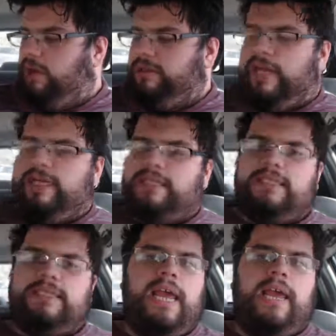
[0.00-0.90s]
unlike,
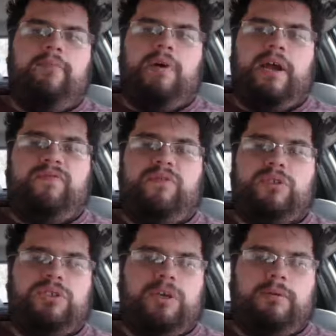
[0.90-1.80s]
say, my
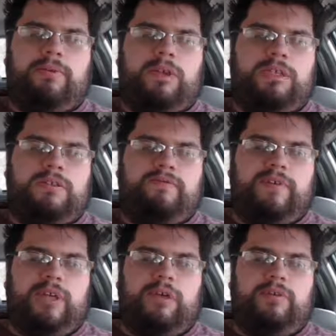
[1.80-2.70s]
first Scribblenauts
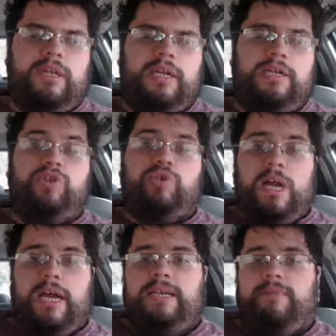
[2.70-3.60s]
video that I
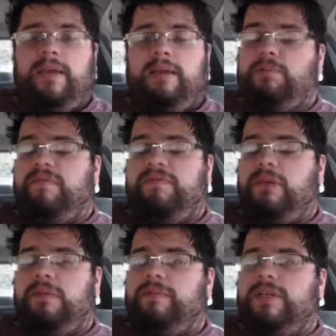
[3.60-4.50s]
tried to make but
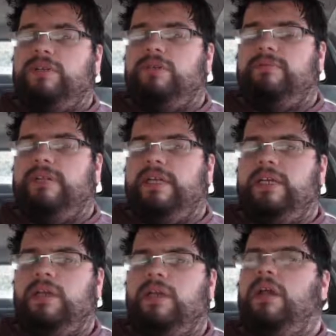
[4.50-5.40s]
failed
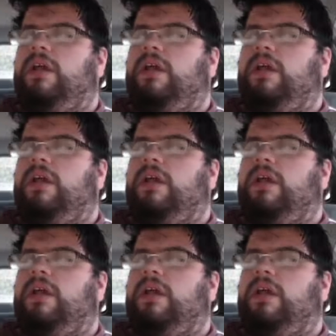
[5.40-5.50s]
miserably,